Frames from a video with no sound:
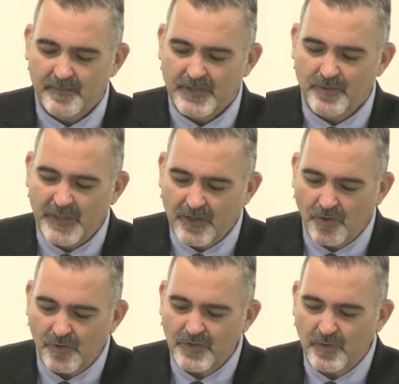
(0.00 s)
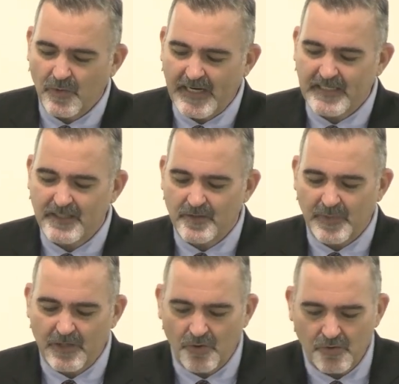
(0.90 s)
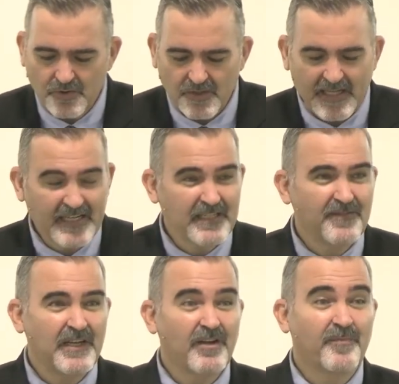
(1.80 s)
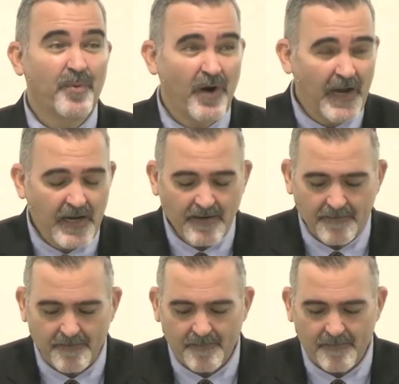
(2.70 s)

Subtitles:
but to be called to wait is to be called to the activity of praying,